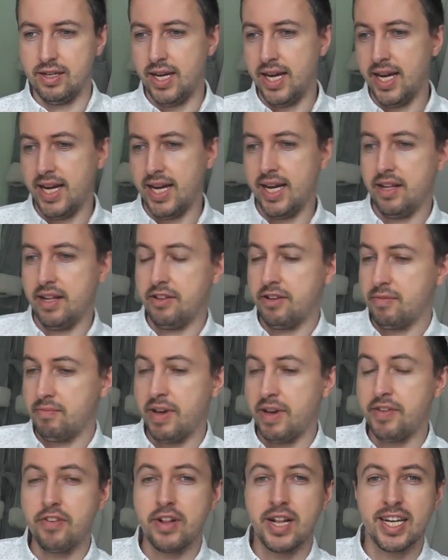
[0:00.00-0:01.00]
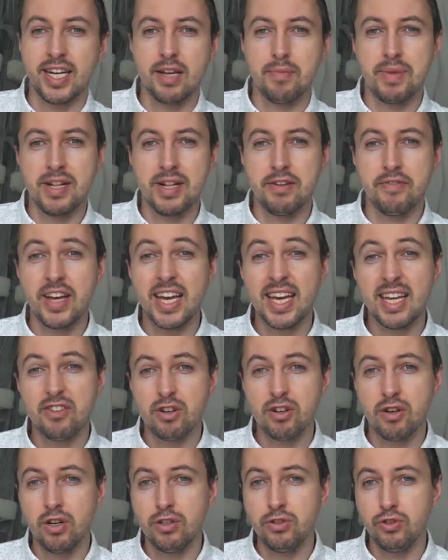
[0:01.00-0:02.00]
and if you like a bit of heat
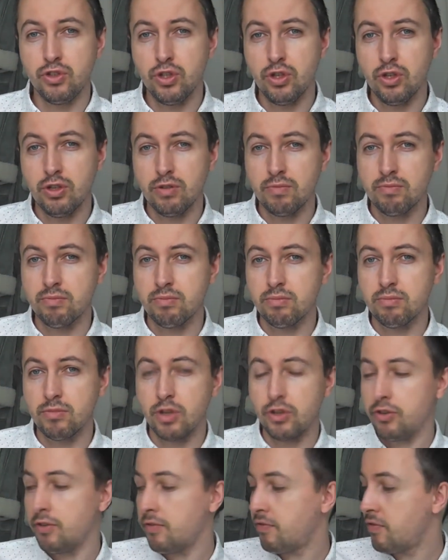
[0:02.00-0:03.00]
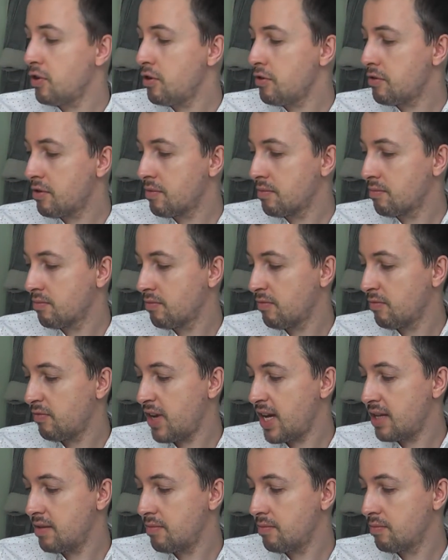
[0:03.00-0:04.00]
on your on your food
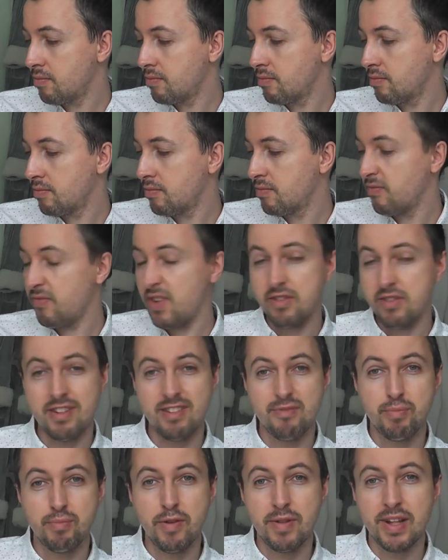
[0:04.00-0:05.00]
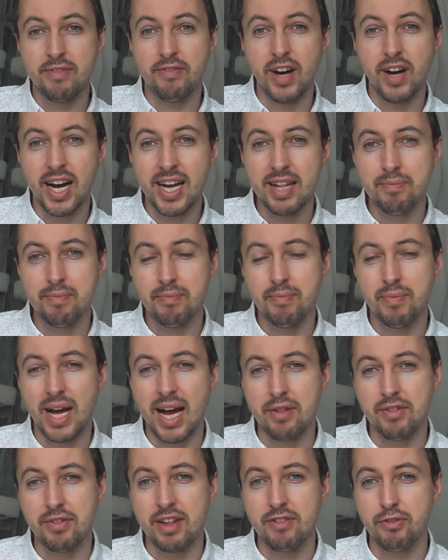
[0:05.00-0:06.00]
then this is perfectly fine
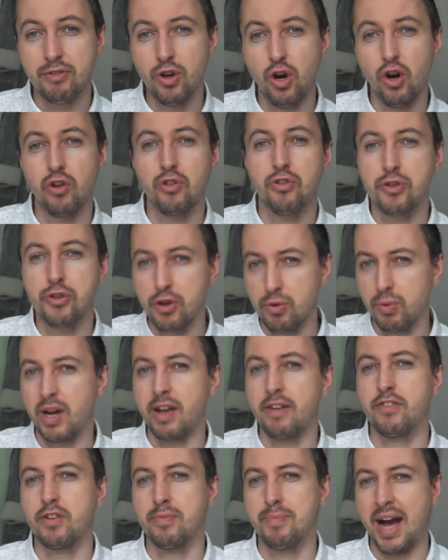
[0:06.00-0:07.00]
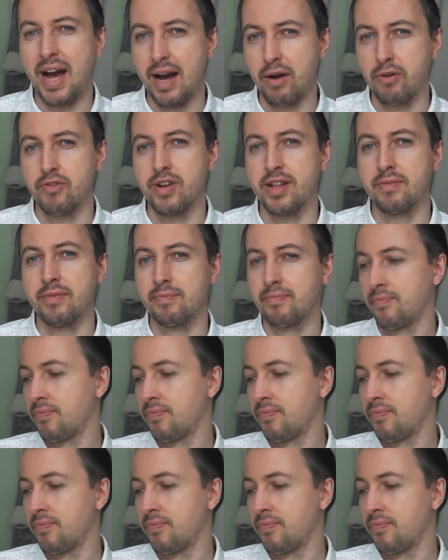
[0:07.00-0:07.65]
as it's not too overpowering